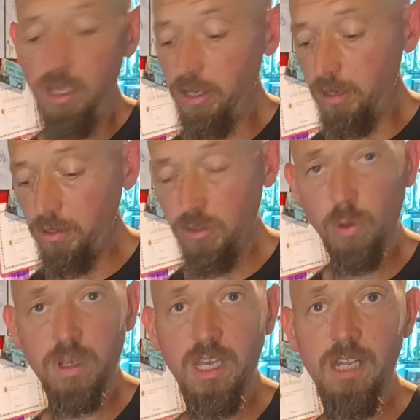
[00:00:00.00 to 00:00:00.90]
You know, you're
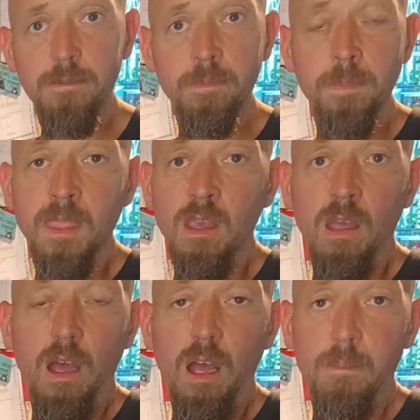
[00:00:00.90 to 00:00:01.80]
talking
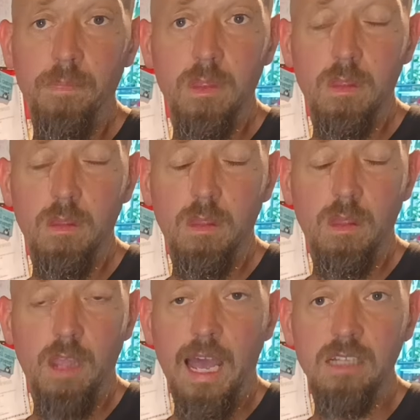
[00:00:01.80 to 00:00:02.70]

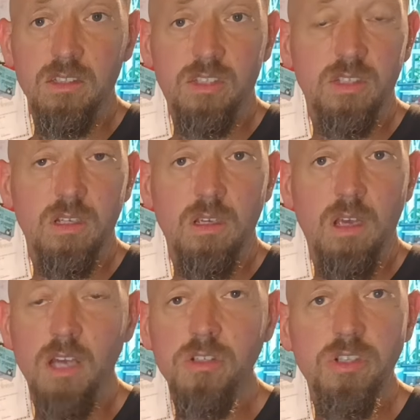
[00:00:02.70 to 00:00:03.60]
at
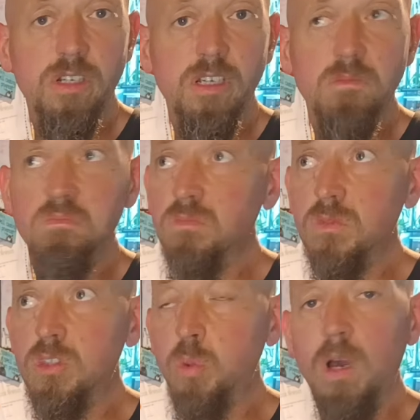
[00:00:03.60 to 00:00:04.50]

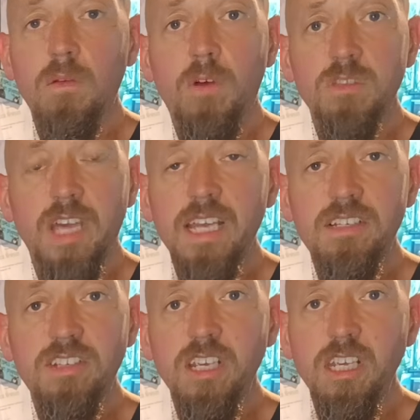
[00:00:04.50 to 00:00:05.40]
112 volts
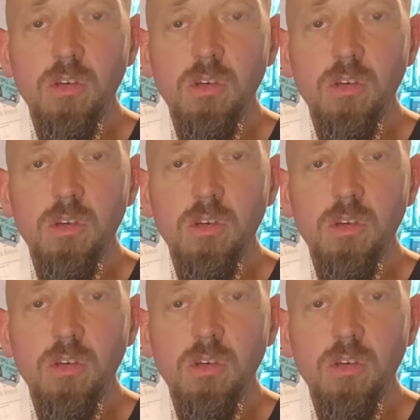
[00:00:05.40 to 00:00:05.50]
AC,